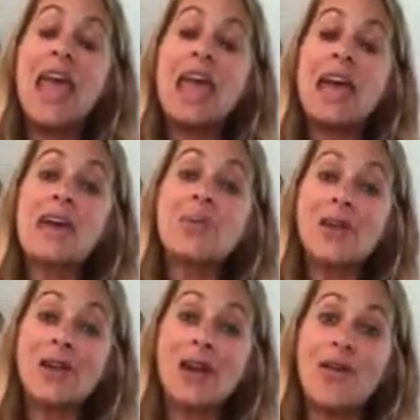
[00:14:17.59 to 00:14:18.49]
and
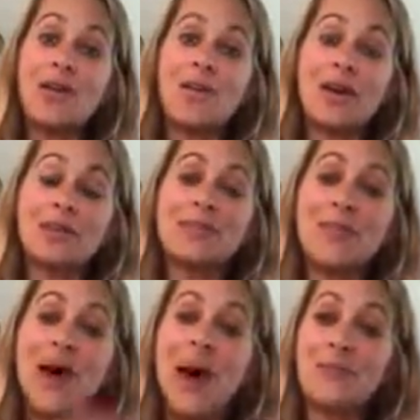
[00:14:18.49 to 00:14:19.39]
where to go from here.
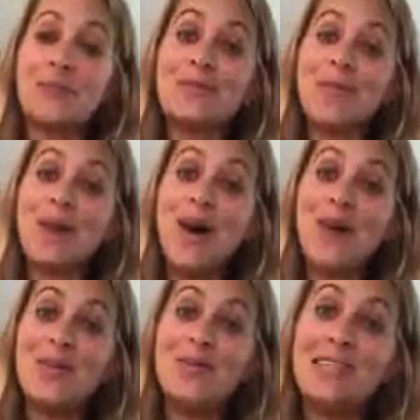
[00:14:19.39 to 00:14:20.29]
So I will see
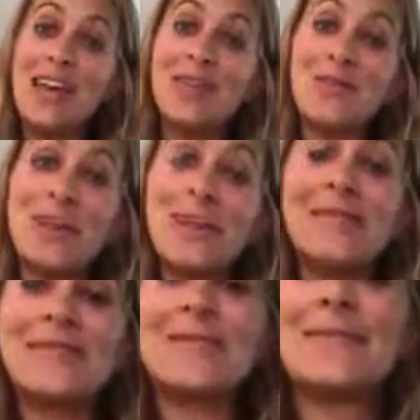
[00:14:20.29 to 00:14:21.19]
y'all on day 3.